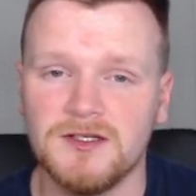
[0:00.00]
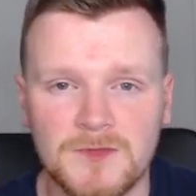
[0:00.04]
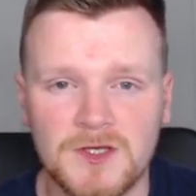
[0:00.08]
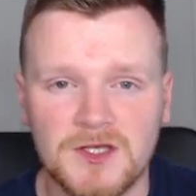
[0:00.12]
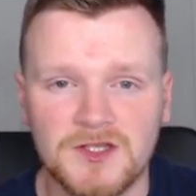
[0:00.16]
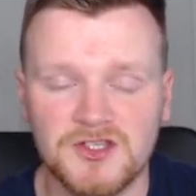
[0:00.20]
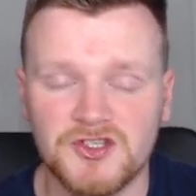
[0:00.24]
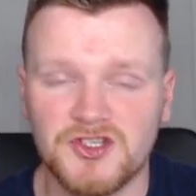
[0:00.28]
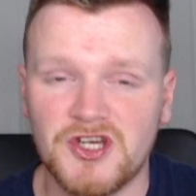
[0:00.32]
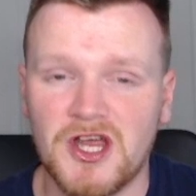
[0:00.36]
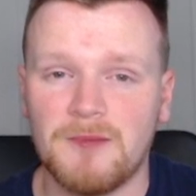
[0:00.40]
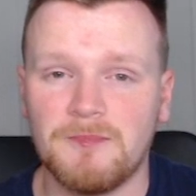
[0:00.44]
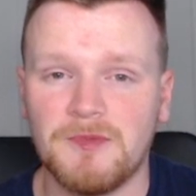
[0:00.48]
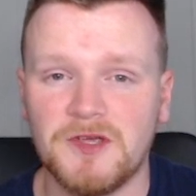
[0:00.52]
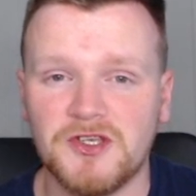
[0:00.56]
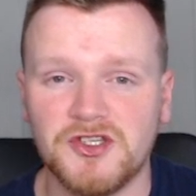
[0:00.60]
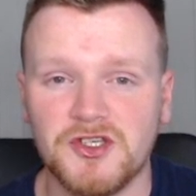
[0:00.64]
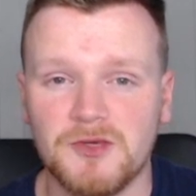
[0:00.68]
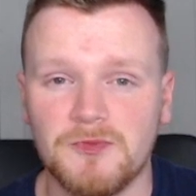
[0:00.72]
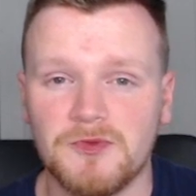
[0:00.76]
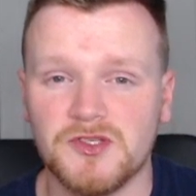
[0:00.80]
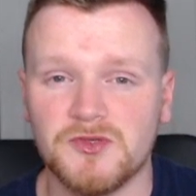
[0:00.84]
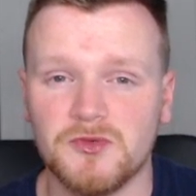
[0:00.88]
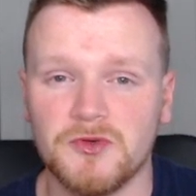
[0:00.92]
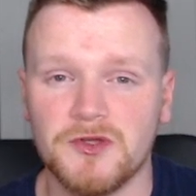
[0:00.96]
The
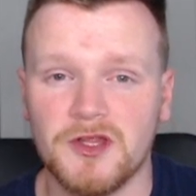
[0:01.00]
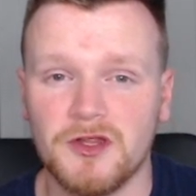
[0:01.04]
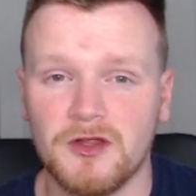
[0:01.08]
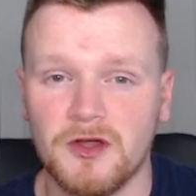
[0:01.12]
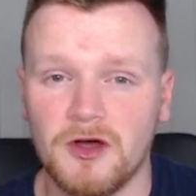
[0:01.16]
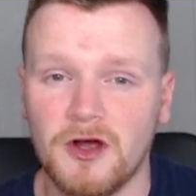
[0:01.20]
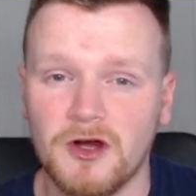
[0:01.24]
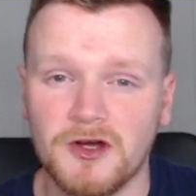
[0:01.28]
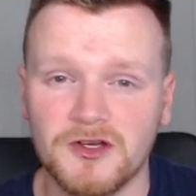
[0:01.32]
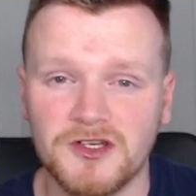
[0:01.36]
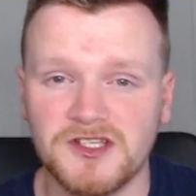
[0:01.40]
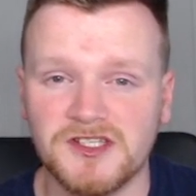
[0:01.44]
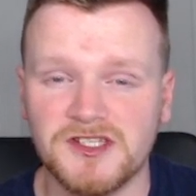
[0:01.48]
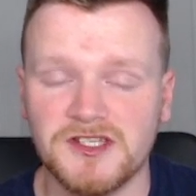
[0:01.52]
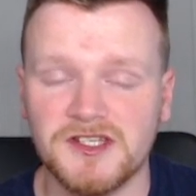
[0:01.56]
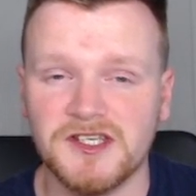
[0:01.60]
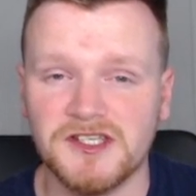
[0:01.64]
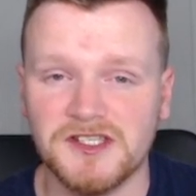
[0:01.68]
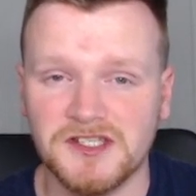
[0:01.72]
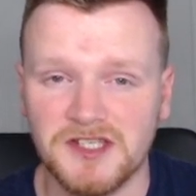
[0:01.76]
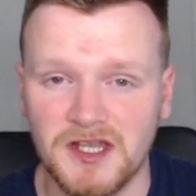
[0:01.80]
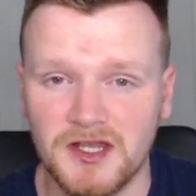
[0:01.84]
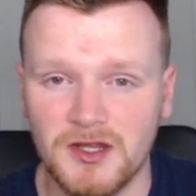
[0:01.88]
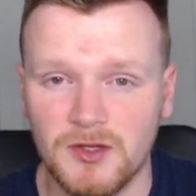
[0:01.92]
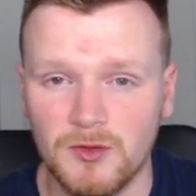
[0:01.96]
Championship is one of the hardest
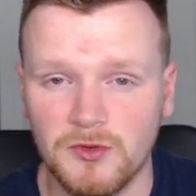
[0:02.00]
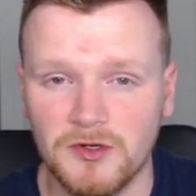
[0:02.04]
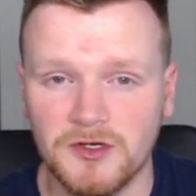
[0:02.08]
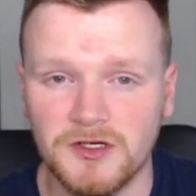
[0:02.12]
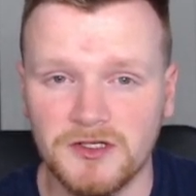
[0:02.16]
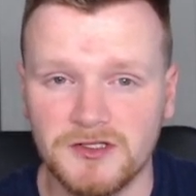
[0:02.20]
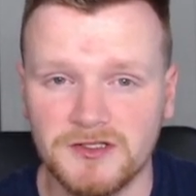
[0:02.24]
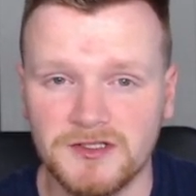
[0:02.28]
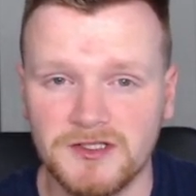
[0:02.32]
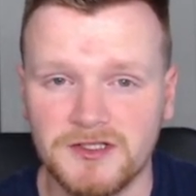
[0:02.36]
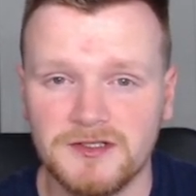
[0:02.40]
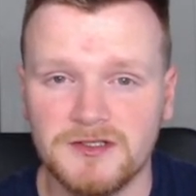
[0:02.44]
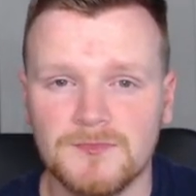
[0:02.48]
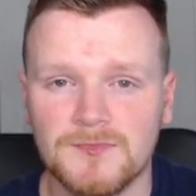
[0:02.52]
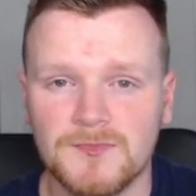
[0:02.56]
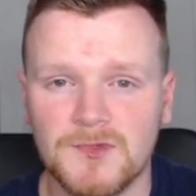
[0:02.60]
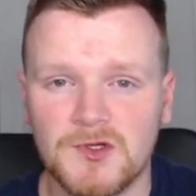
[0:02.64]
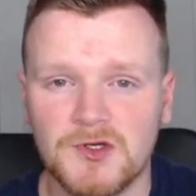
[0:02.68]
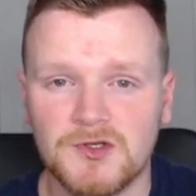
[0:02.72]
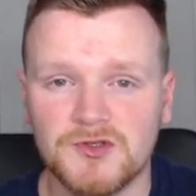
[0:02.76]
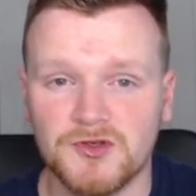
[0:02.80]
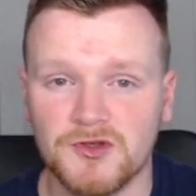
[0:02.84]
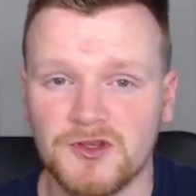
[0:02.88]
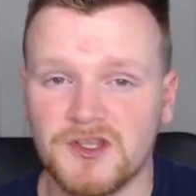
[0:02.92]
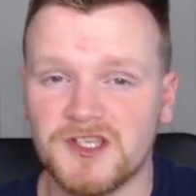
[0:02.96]
leagues in the world,
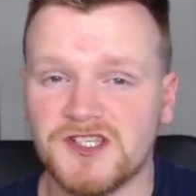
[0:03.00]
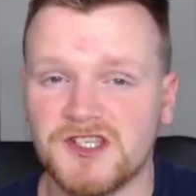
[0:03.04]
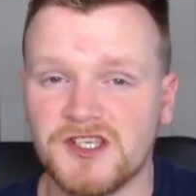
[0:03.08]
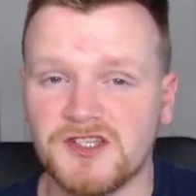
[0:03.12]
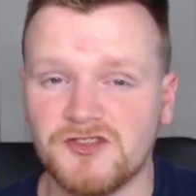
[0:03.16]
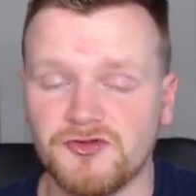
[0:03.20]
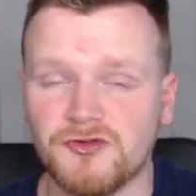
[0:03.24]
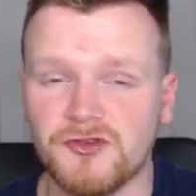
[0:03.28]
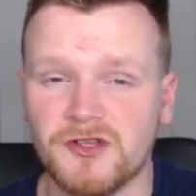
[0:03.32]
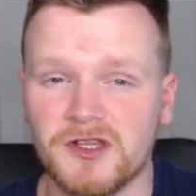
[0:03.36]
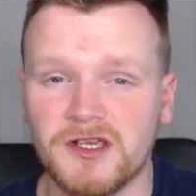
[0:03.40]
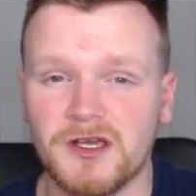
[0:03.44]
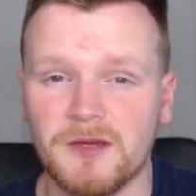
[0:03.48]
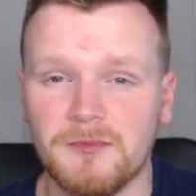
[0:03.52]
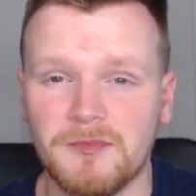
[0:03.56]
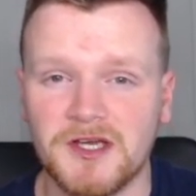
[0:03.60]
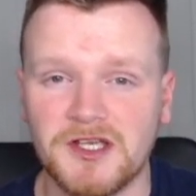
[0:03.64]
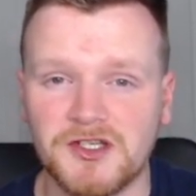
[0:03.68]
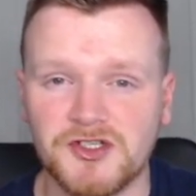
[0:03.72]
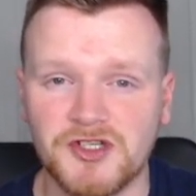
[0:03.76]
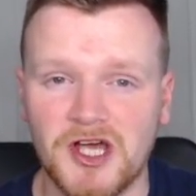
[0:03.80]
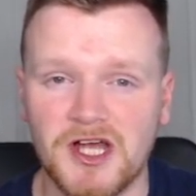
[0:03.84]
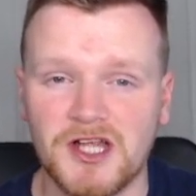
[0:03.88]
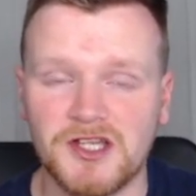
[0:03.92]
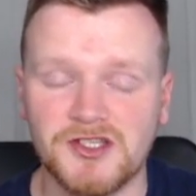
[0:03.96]
so this is really a big
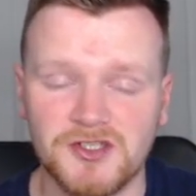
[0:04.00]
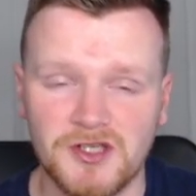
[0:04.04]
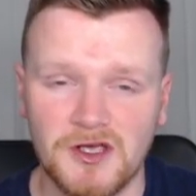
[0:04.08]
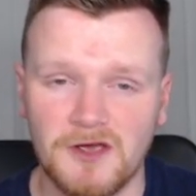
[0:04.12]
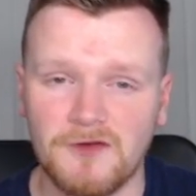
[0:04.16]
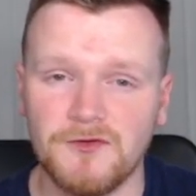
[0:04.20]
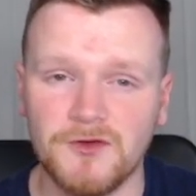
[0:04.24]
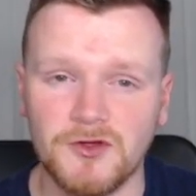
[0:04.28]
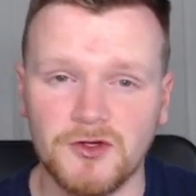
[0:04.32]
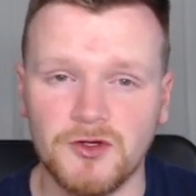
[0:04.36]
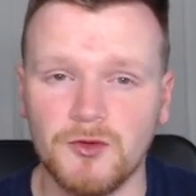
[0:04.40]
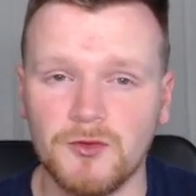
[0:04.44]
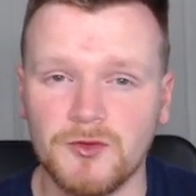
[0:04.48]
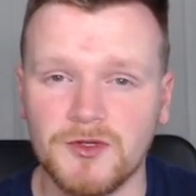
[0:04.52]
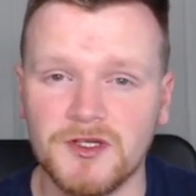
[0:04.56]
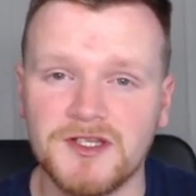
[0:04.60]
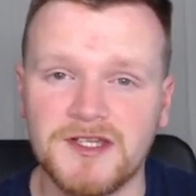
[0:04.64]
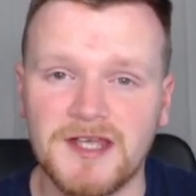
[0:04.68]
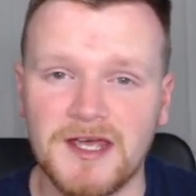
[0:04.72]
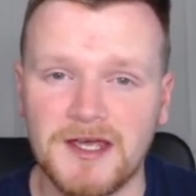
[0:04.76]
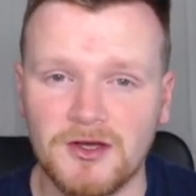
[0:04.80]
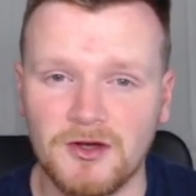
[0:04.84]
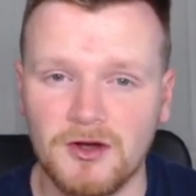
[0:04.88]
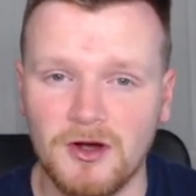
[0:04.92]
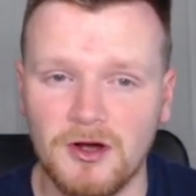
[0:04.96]
challenge if you do want to
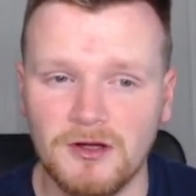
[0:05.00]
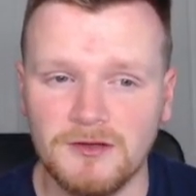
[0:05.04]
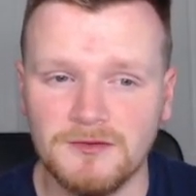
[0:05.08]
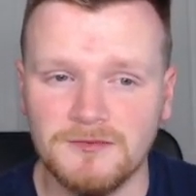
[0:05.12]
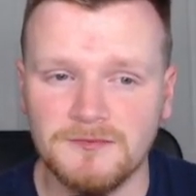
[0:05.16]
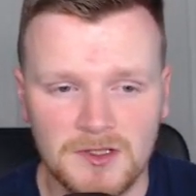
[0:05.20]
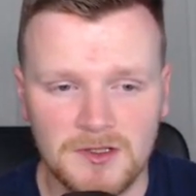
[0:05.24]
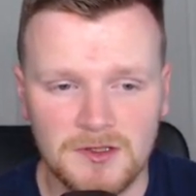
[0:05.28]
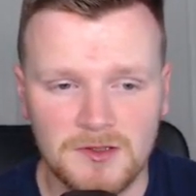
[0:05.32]
take it on.